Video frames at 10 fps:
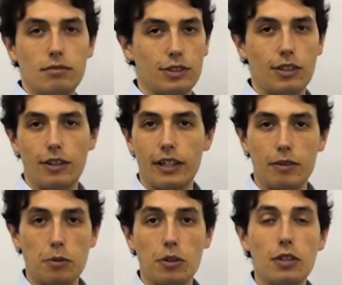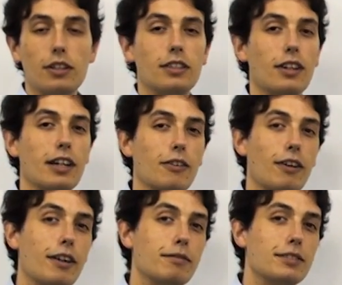It's not here anymore.
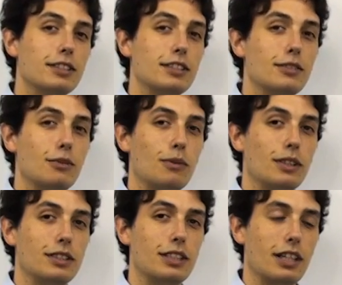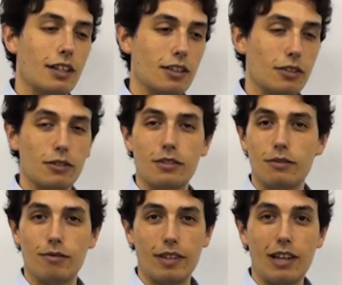Digraphs which
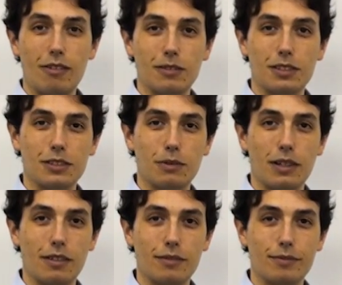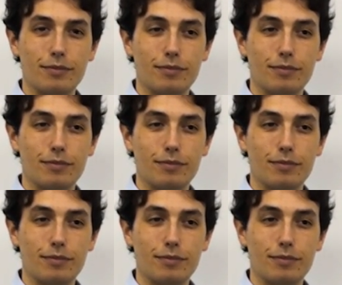include vowels as well.